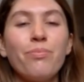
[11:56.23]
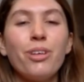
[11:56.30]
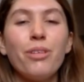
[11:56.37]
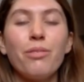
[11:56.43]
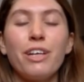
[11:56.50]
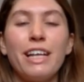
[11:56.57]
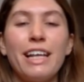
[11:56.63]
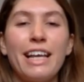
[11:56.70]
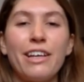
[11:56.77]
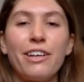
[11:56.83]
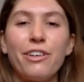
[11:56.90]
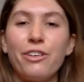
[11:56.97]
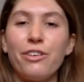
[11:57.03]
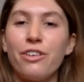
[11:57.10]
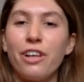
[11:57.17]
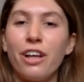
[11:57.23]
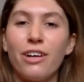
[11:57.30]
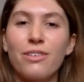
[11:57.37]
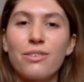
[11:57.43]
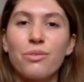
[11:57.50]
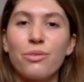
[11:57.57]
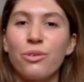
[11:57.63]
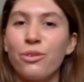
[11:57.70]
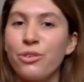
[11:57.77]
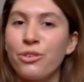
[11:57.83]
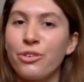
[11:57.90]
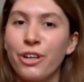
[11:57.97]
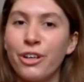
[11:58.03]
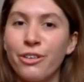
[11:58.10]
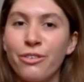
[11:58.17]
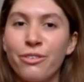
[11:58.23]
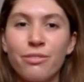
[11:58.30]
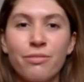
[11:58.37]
And let you do the last one on your own.